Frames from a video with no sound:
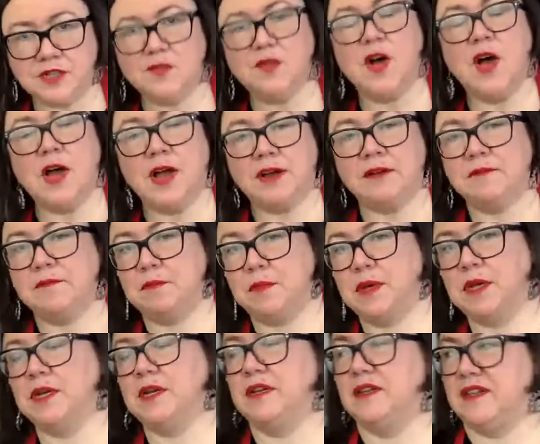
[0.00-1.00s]
fine,
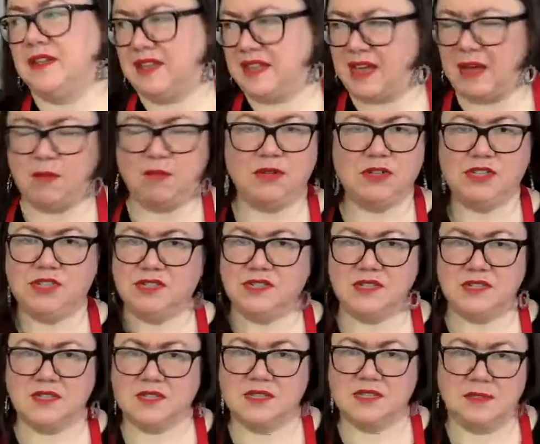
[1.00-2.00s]
but that one
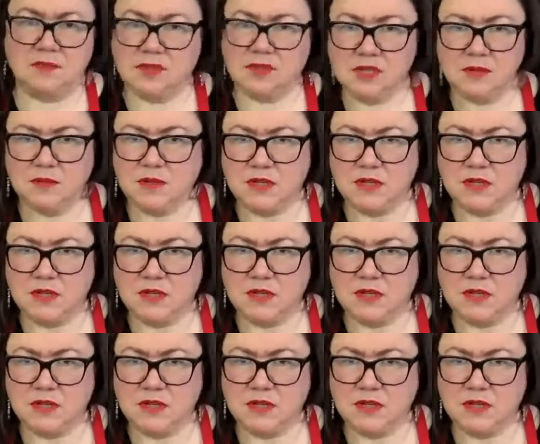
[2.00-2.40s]
just seems to